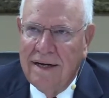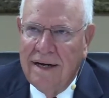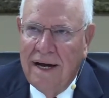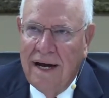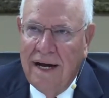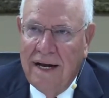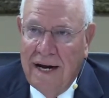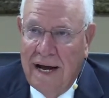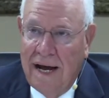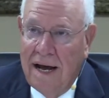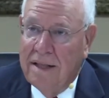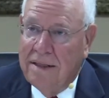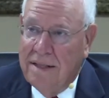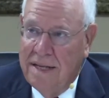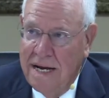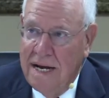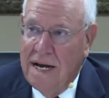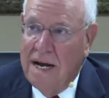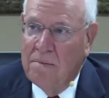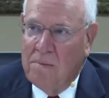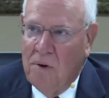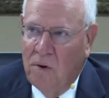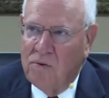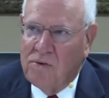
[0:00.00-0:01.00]
And I
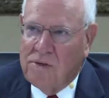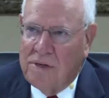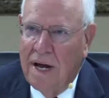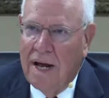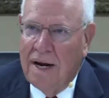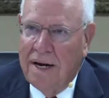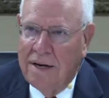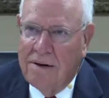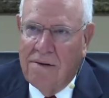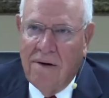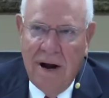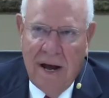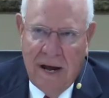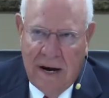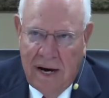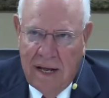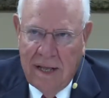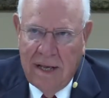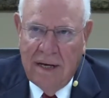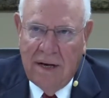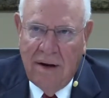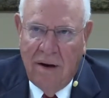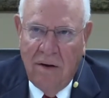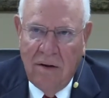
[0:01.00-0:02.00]
think I'm on solid ground. I
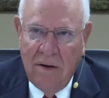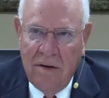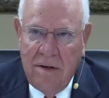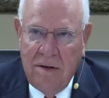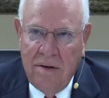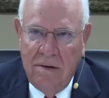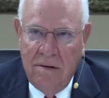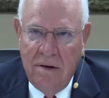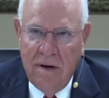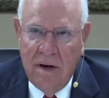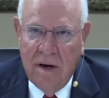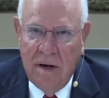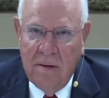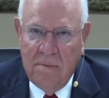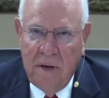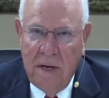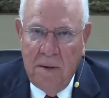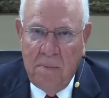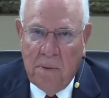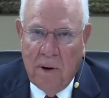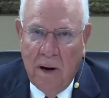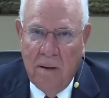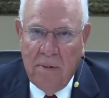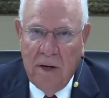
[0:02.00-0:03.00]
think all of you here and me
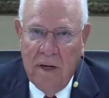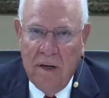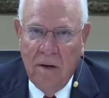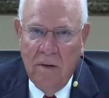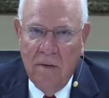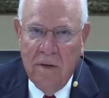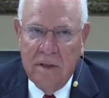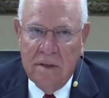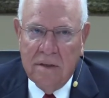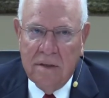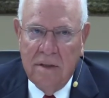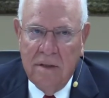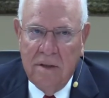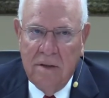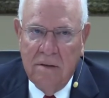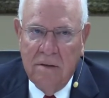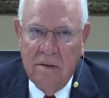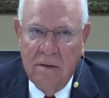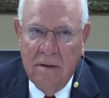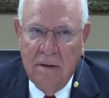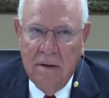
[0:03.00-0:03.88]
probably know this too.